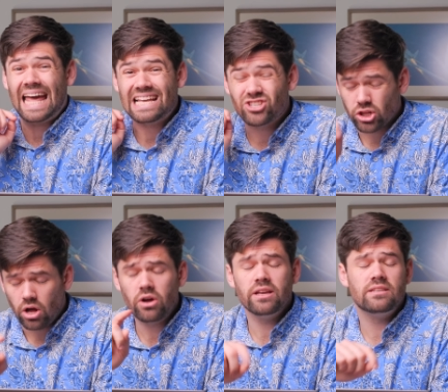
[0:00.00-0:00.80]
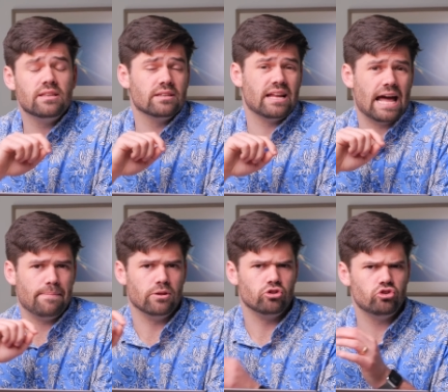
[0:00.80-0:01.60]
as long as it doesn't
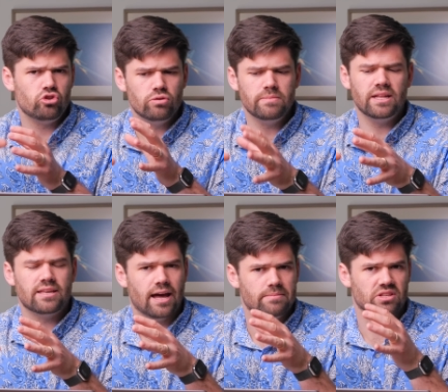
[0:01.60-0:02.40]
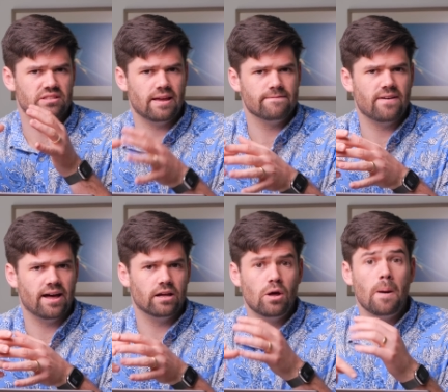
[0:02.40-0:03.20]
happen too many times on the same
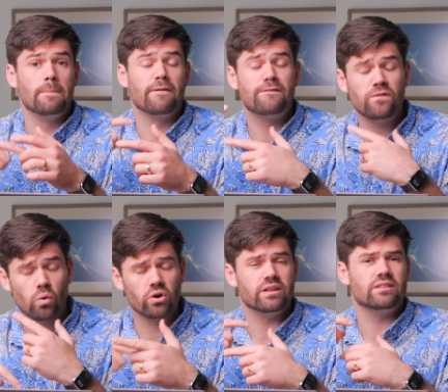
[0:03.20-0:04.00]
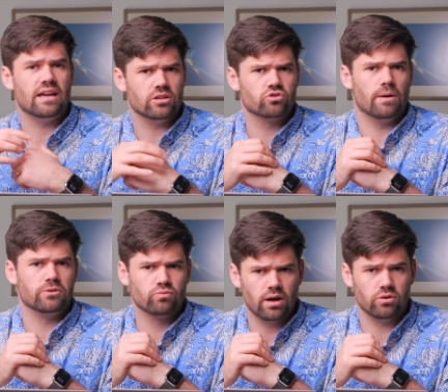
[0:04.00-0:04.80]
file before a data scrub
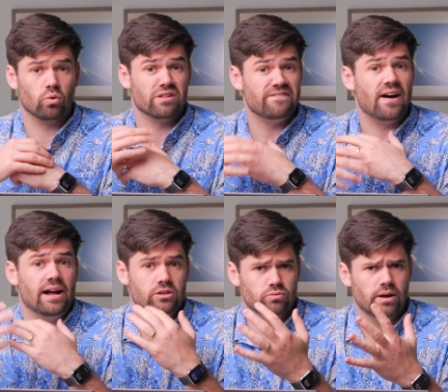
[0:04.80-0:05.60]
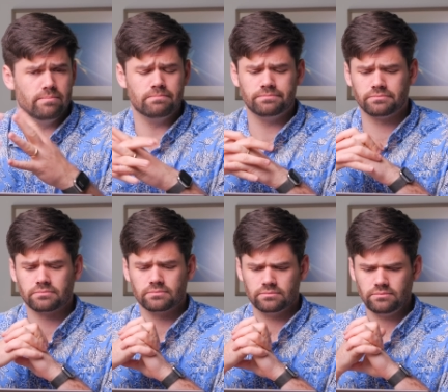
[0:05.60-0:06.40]
is run or the file is read.
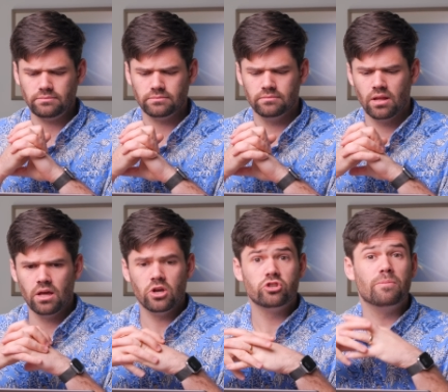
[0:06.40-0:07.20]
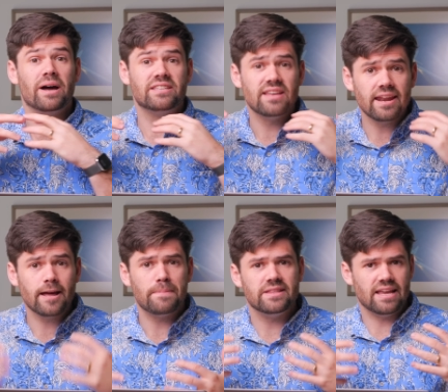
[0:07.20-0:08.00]
So by setting
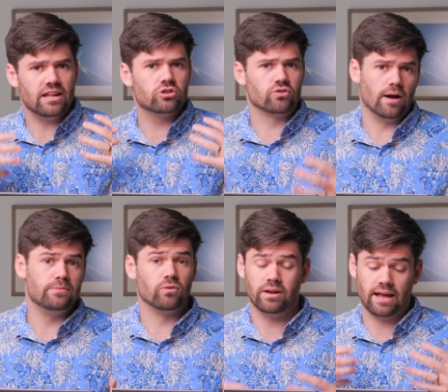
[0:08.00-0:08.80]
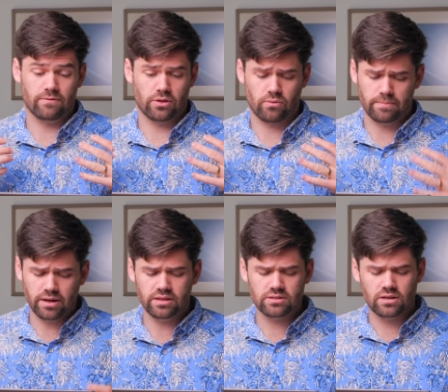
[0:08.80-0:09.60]
up a data scrub to run every three
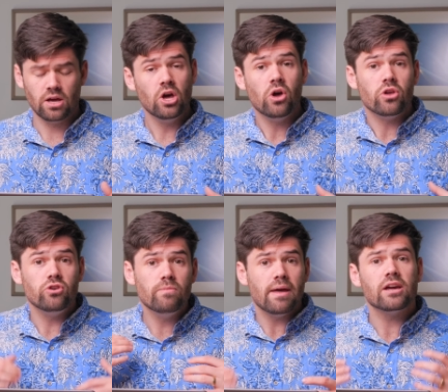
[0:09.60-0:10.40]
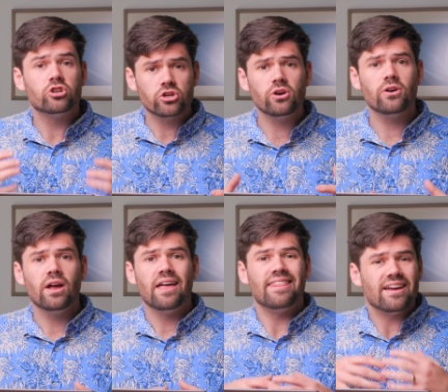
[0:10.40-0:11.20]
months, you make sure
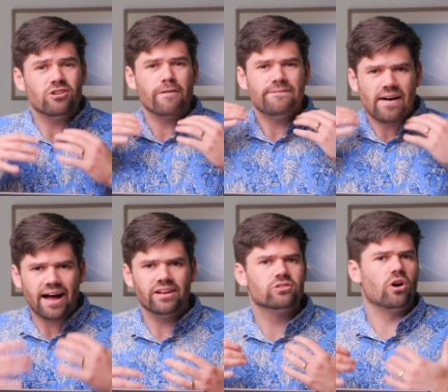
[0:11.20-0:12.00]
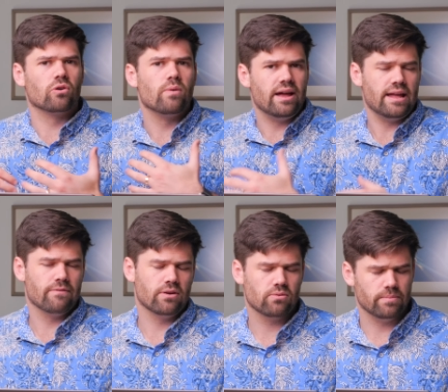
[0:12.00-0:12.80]
that your files are read
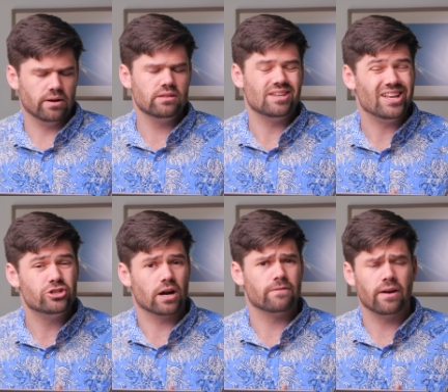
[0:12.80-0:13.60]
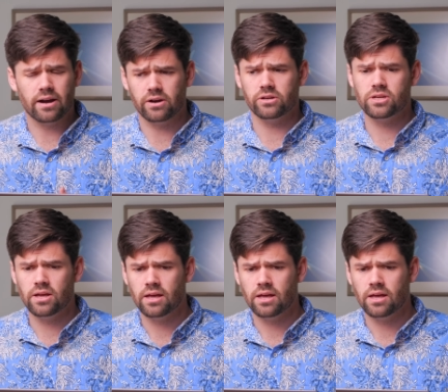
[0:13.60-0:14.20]
every three months and checked for errors.